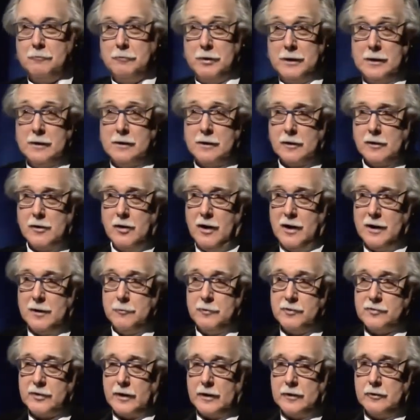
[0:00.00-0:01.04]
Being an
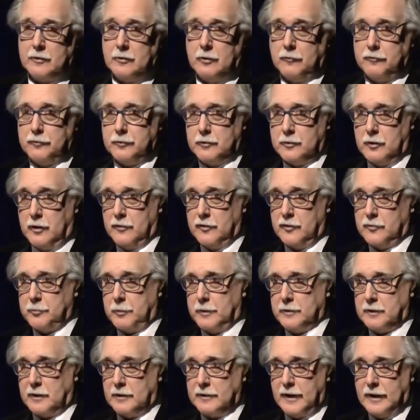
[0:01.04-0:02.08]
economist, I don't know if you know this,
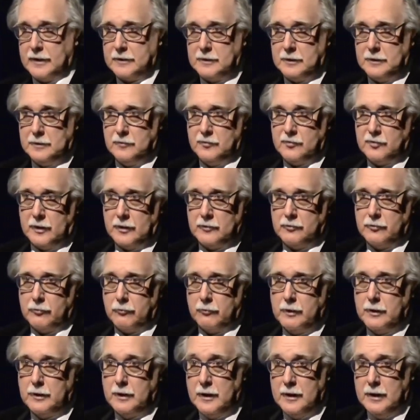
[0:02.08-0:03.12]
but in the 19th
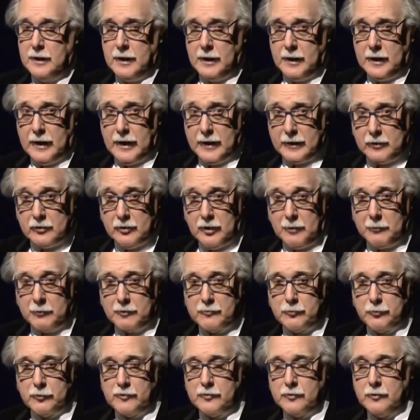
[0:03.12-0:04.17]
century,
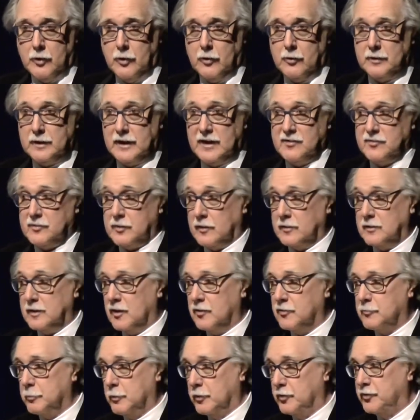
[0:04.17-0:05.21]
economics was known as the
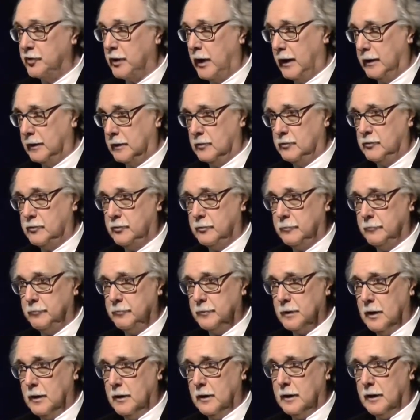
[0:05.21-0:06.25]
dismal science.
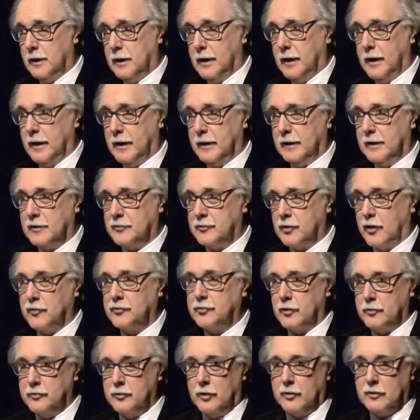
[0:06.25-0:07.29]
It's
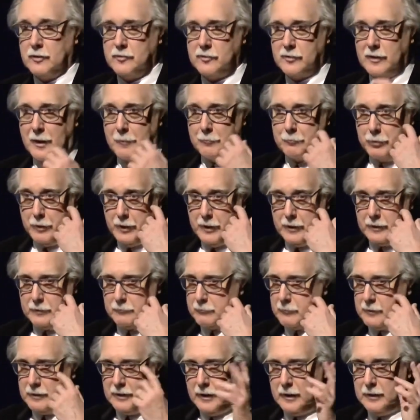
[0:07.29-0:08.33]
also known as that by
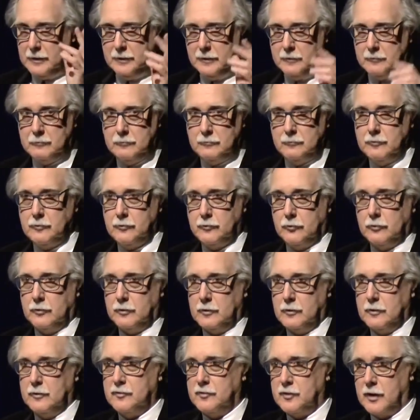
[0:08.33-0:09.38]
any
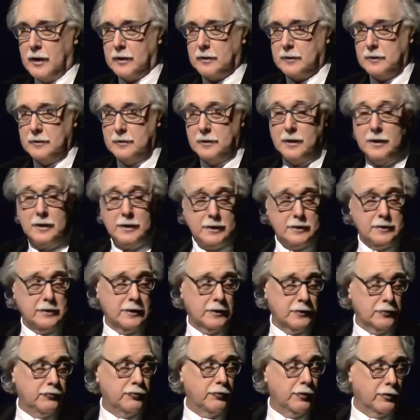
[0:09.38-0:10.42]
student who's taken an
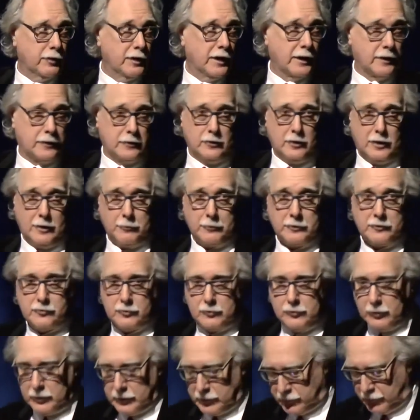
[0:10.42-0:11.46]
intro to economics
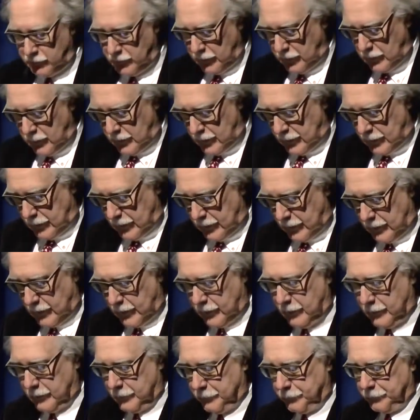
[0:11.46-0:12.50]
course.
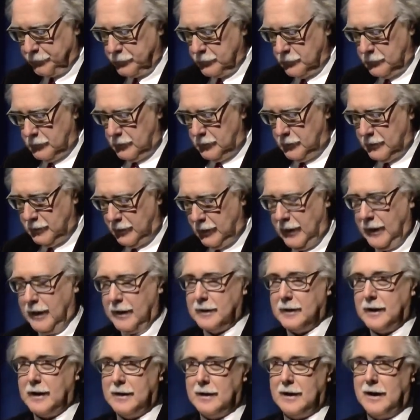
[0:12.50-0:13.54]
I'm
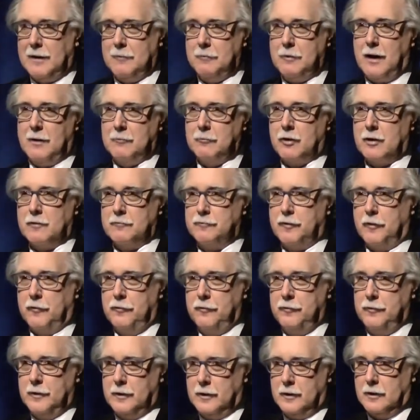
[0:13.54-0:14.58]
gonna
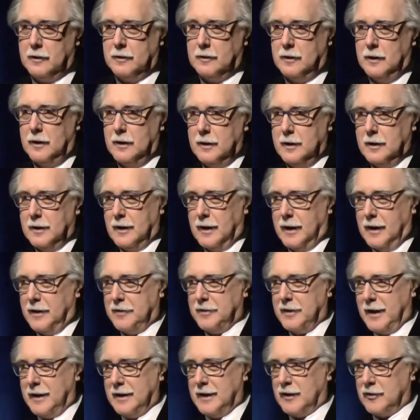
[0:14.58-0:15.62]
fulfill
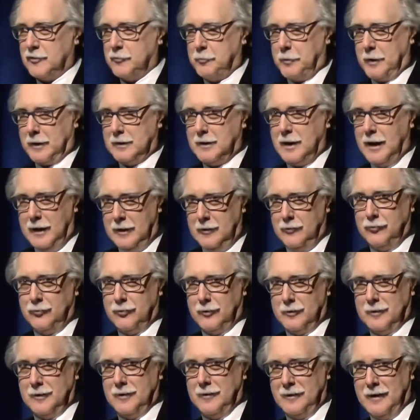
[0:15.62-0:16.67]
that
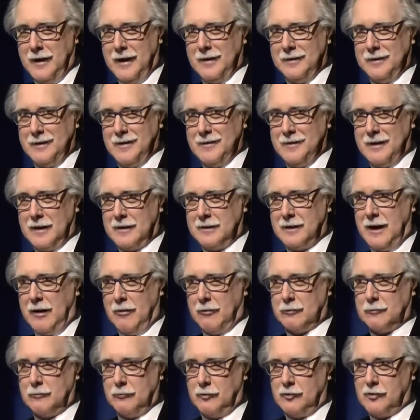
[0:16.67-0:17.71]
expectation and that
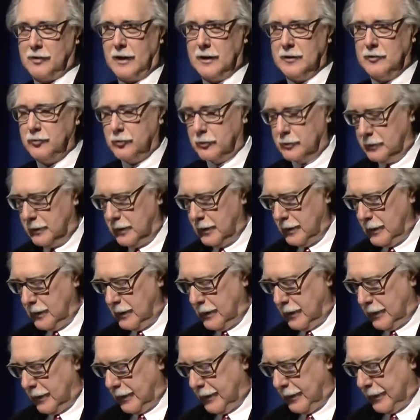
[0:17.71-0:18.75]
characterization.
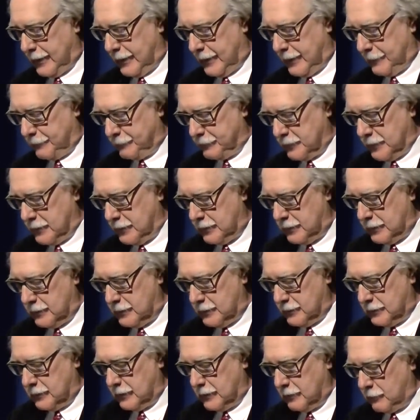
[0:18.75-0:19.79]

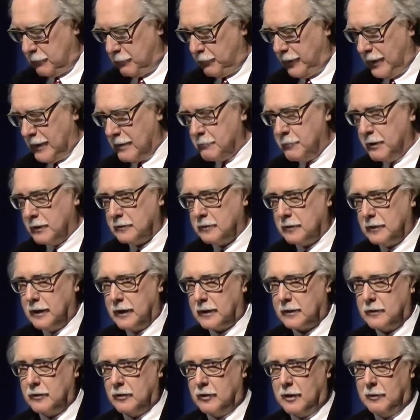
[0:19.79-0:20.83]
In environmental
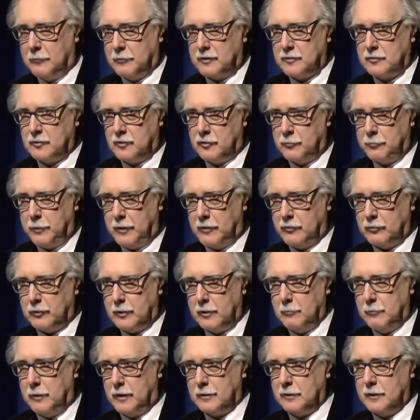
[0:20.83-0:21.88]
economics,
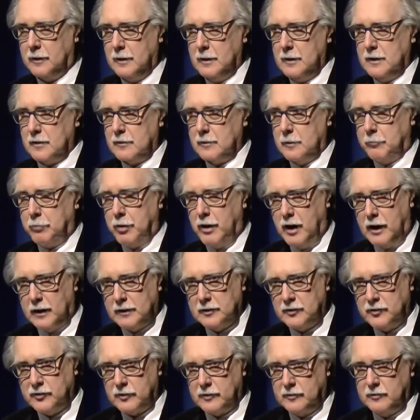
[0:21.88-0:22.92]
especially among the
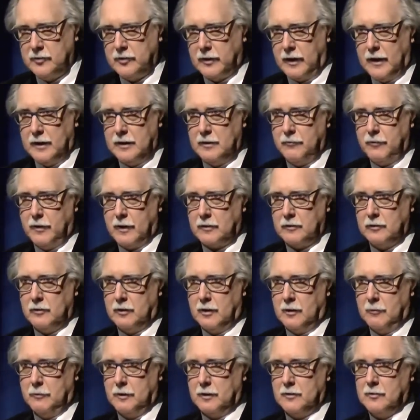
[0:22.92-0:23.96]
policy side of
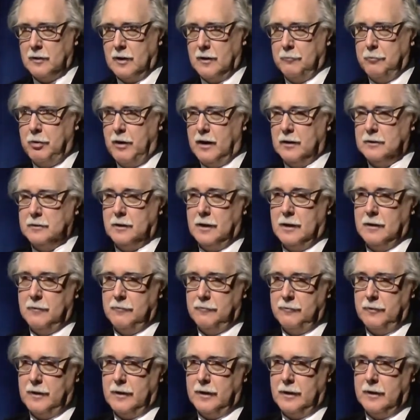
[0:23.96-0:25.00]
economics,
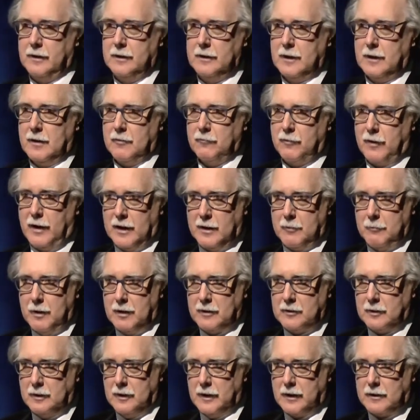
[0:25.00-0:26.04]

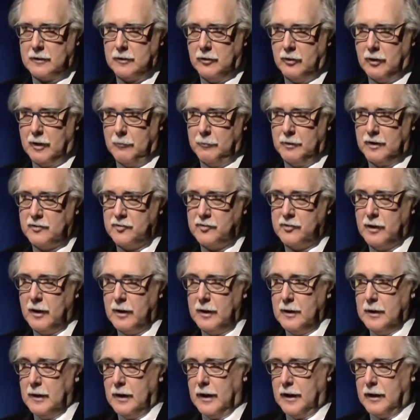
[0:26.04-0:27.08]
environmental
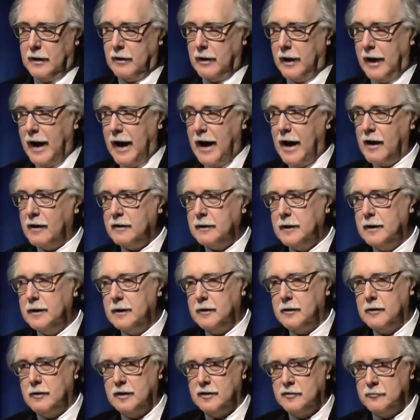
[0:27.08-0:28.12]
economics, our
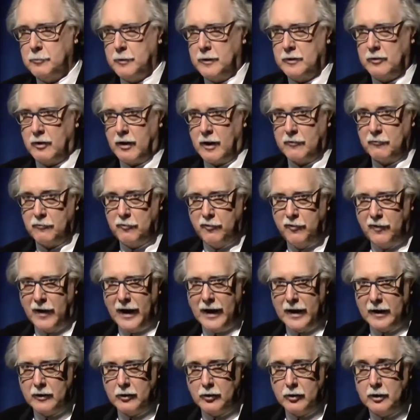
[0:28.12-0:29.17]
hair has been on
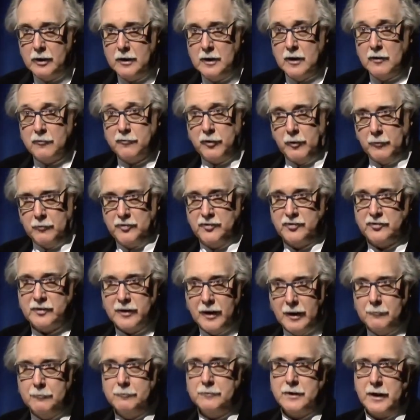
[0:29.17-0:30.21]
fire for
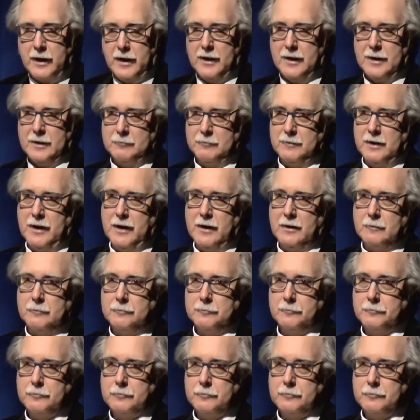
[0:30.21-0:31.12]
some time now.